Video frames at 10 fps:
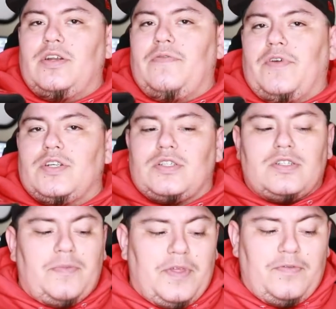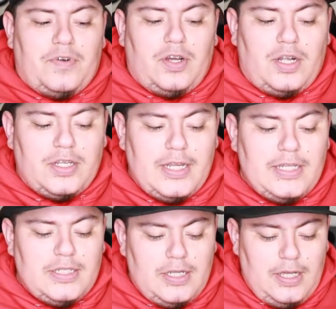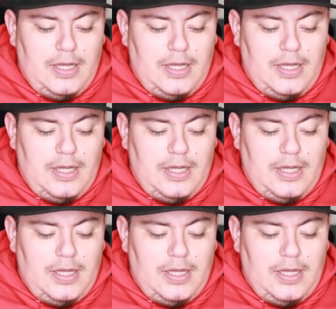31st or something for the holidays.